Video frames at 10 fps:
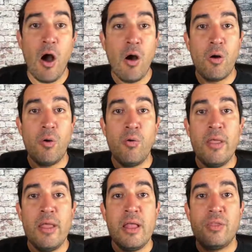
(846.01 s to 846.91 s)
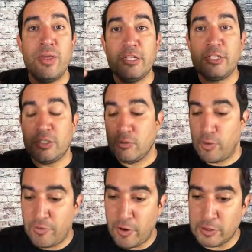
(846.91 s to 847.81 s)
oh, this
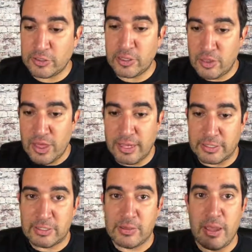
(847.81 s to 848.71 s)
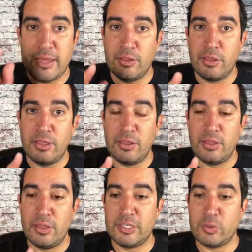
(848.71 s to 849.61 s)
refers to this, and
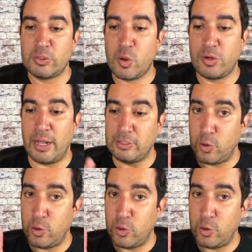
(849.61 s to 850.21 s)
this is what's going on.